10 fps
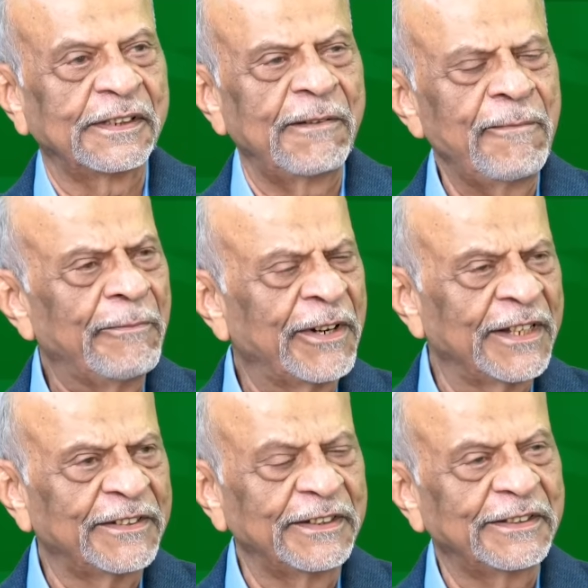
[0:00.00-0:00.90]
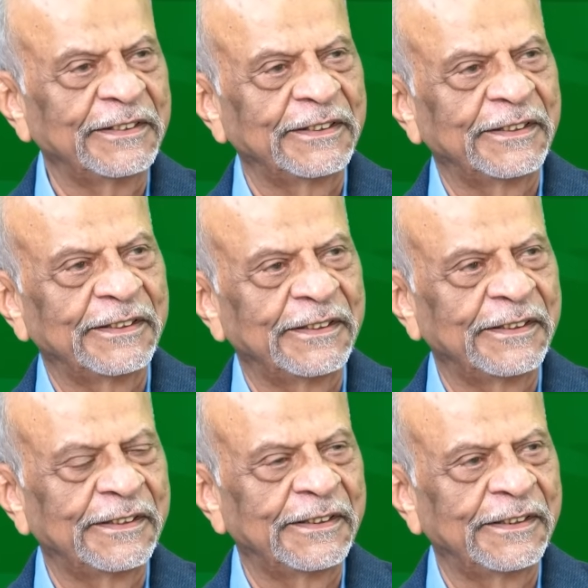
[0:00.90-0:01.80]
Memon, I think.
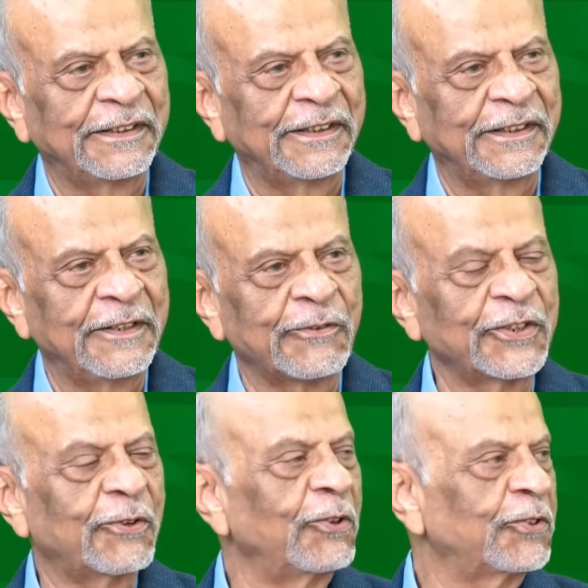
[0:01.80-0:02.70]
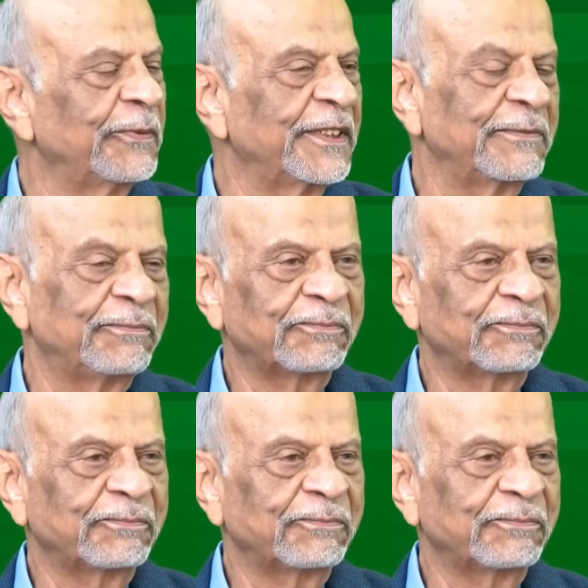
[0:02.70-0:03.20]
He was a goldsmith.